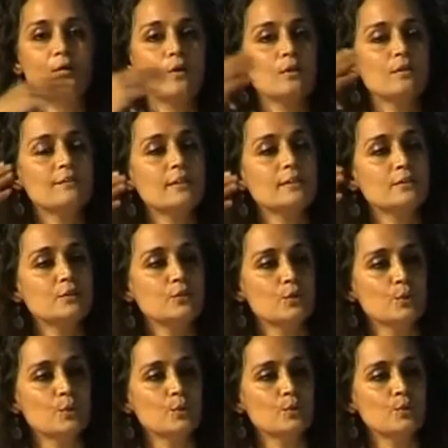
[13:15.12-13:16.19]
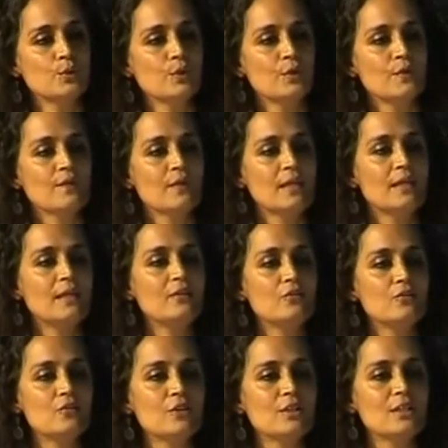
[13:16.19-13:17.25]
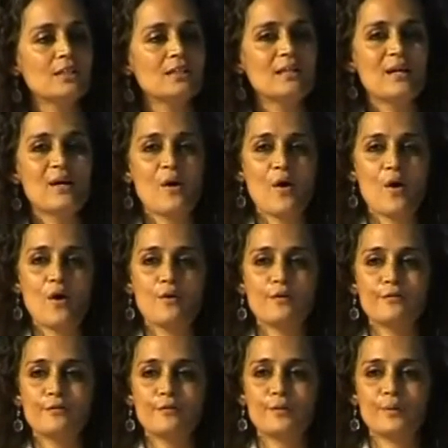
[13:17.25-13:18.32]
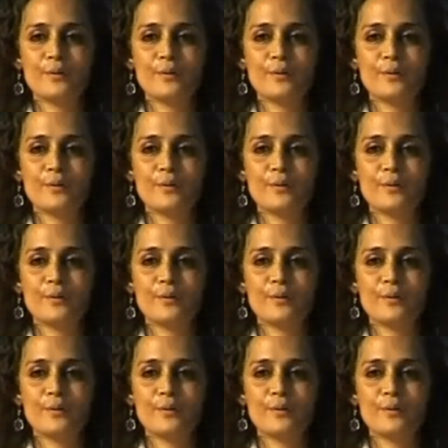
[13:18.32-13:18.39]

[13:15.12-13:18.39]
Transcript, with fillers: And all of us know the history of